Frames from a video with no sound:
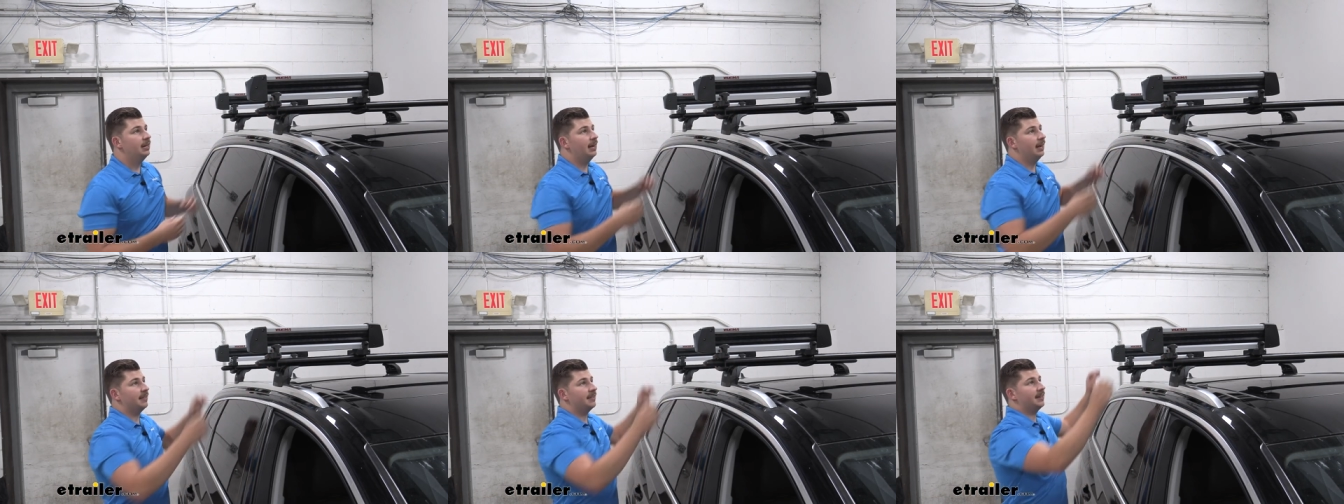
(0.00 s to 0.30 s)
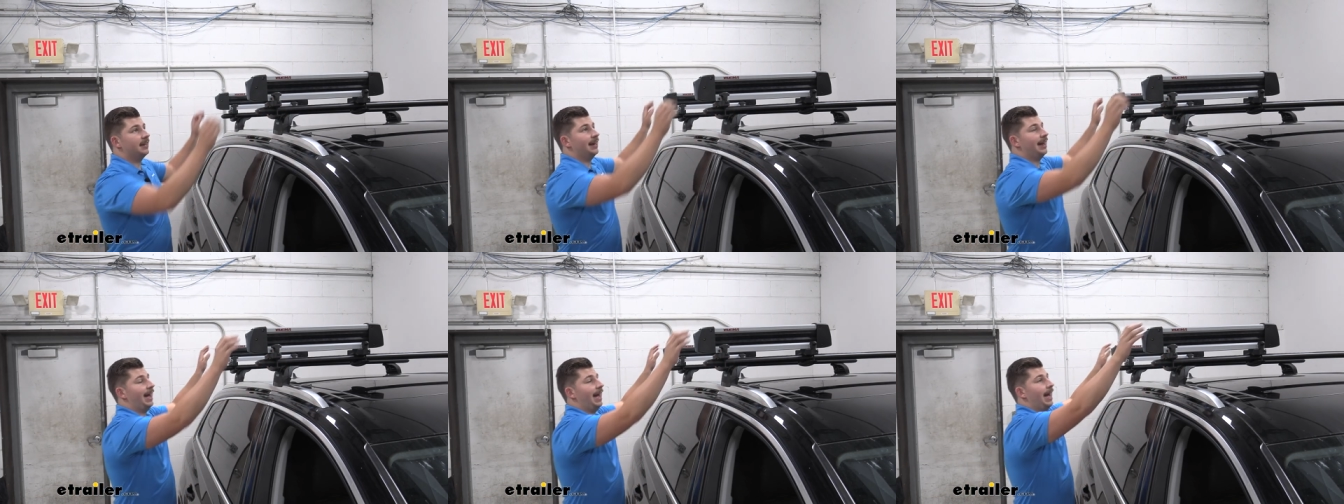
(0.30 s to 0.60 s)
It's
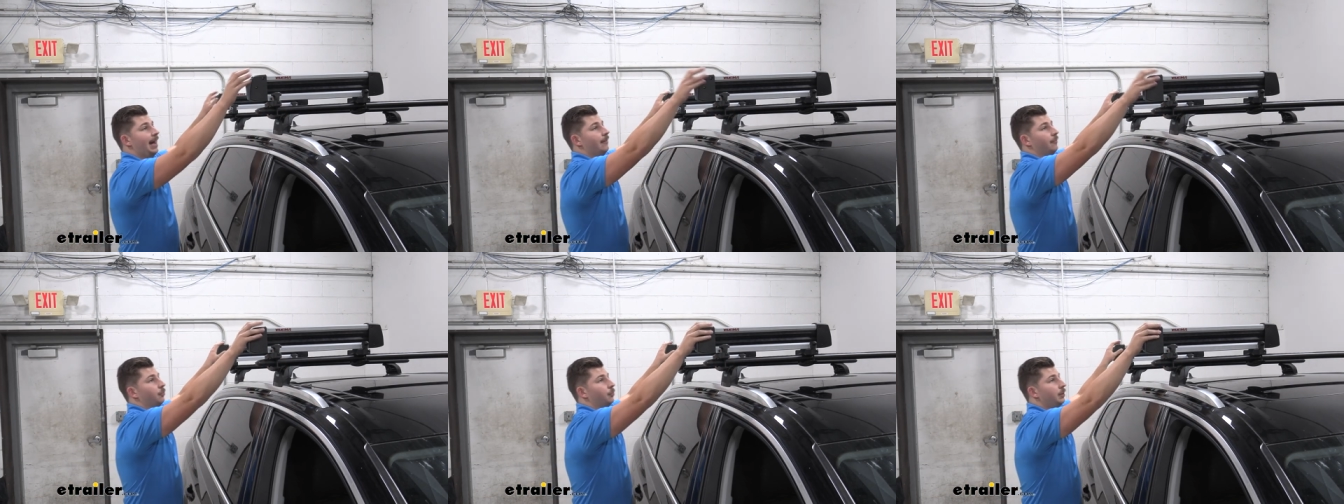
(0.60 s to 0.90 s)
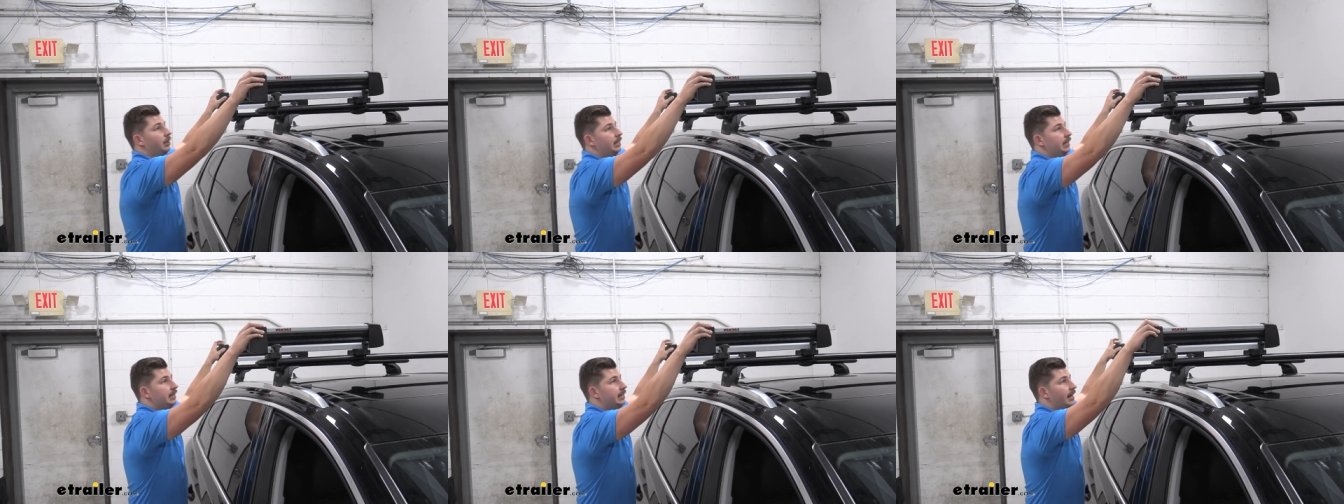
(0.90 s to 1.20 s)
going to have
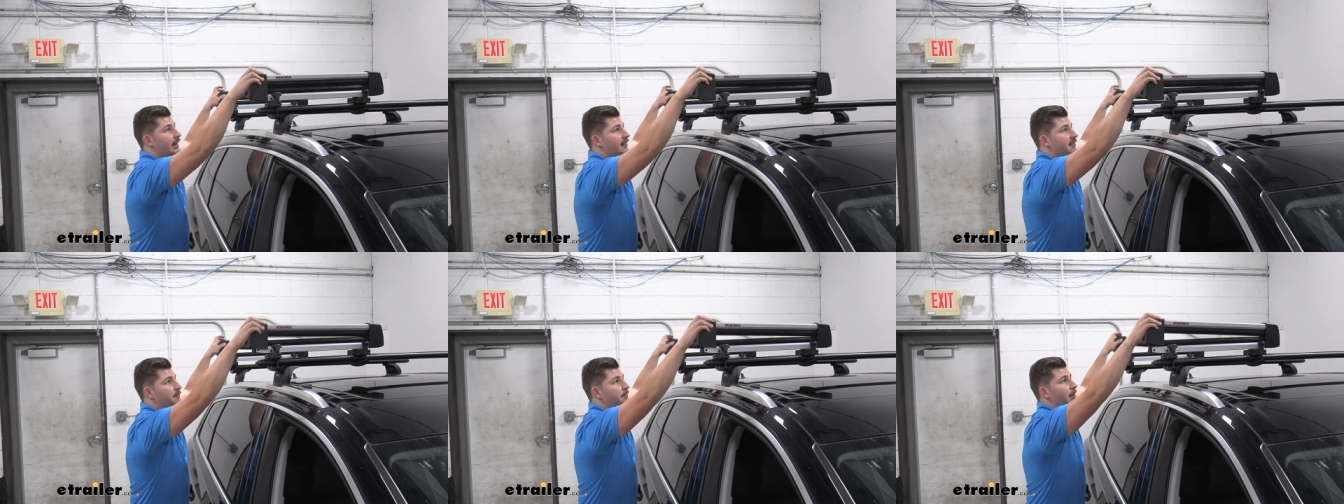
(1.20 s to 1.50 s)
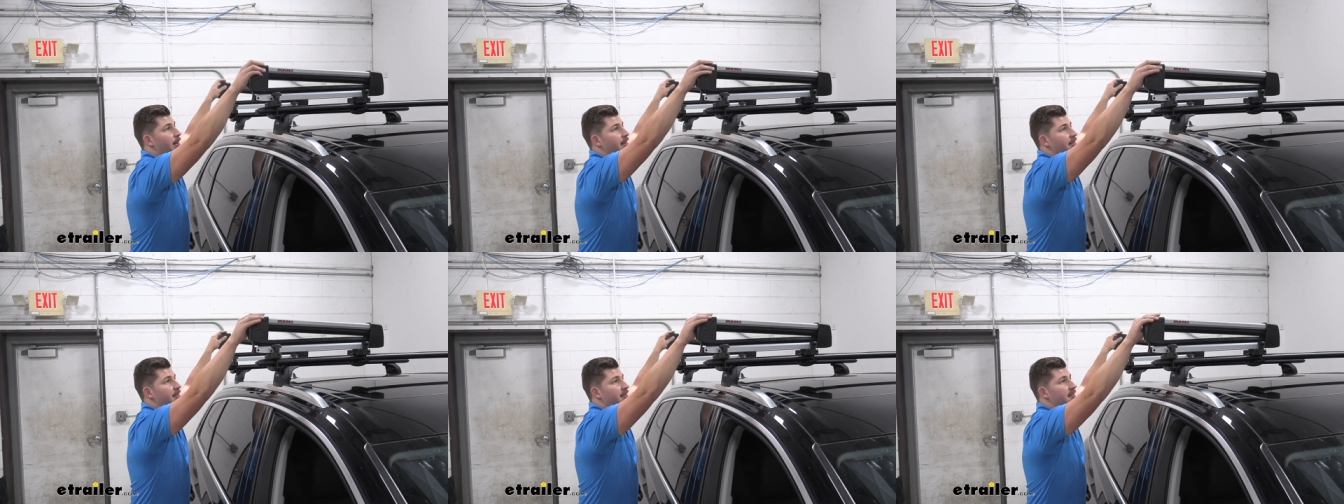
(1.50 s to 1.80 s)
really nice
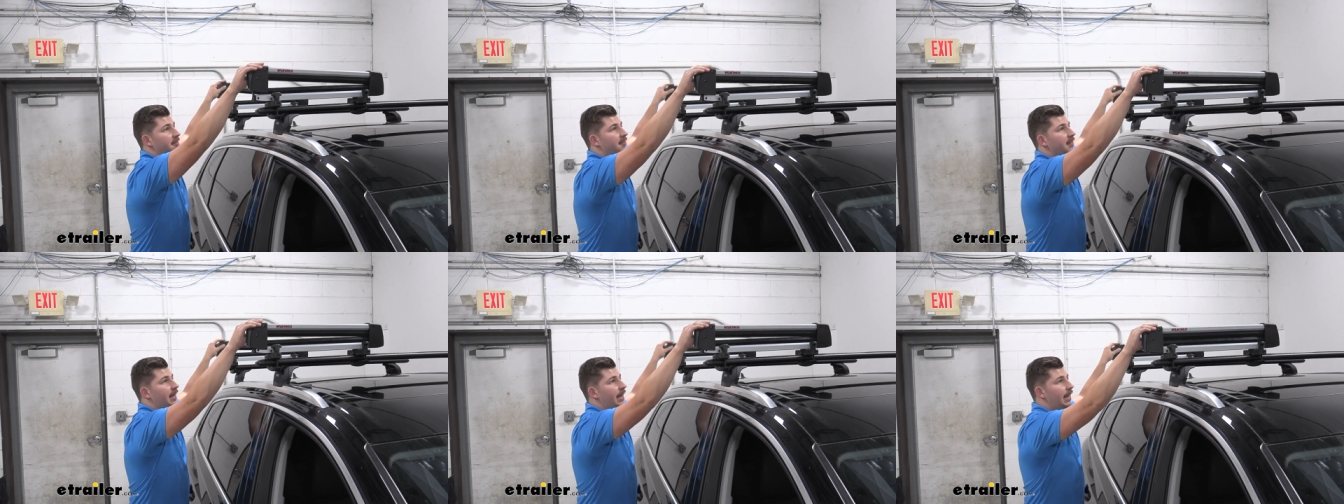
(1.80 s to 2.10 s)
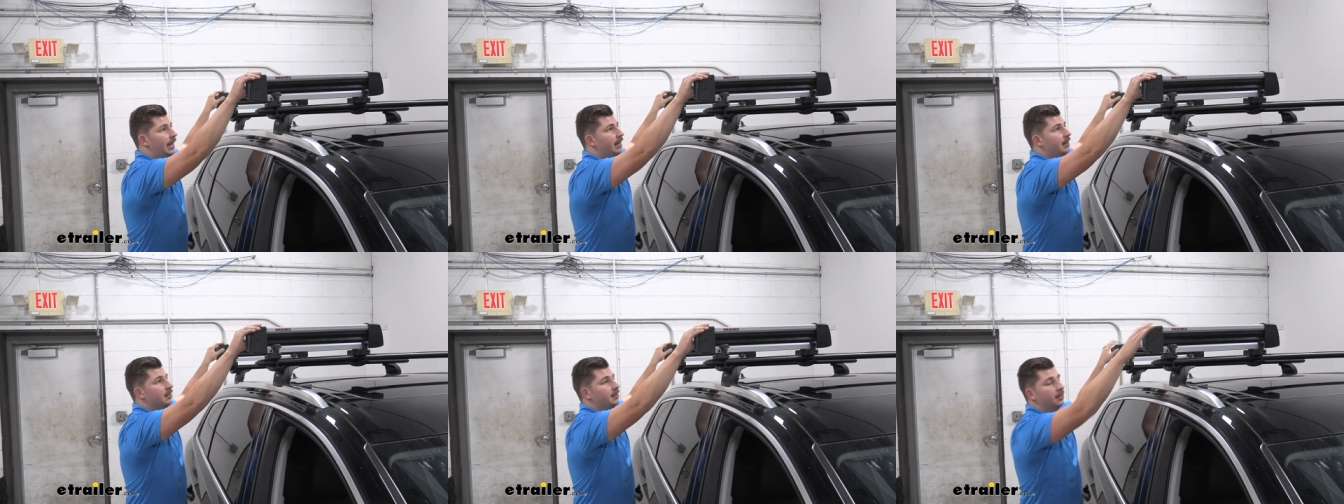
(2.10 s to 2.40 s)
buttons
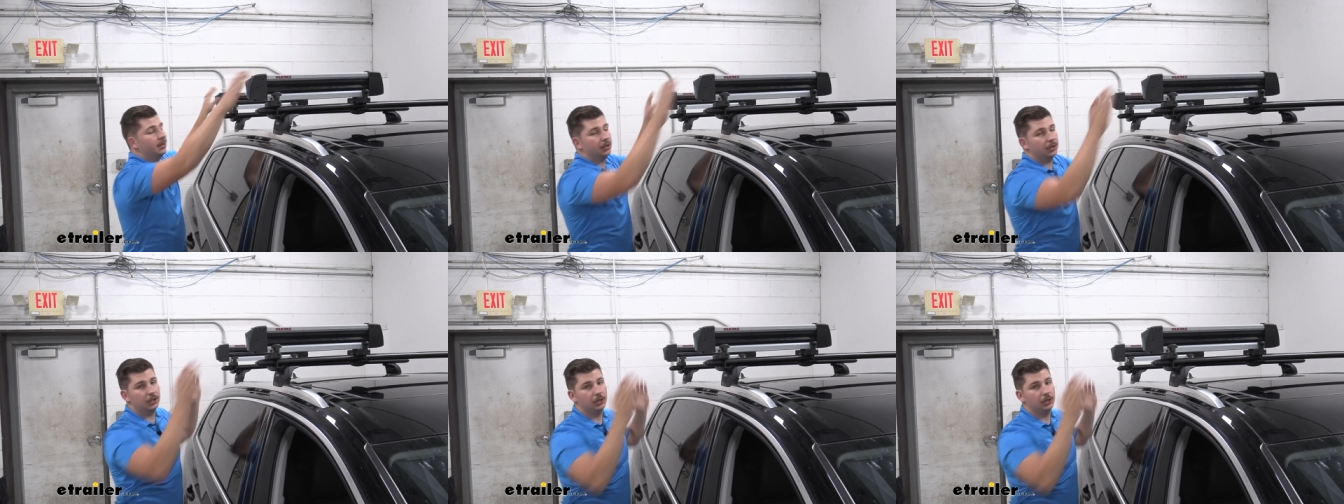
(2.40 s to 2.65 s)
and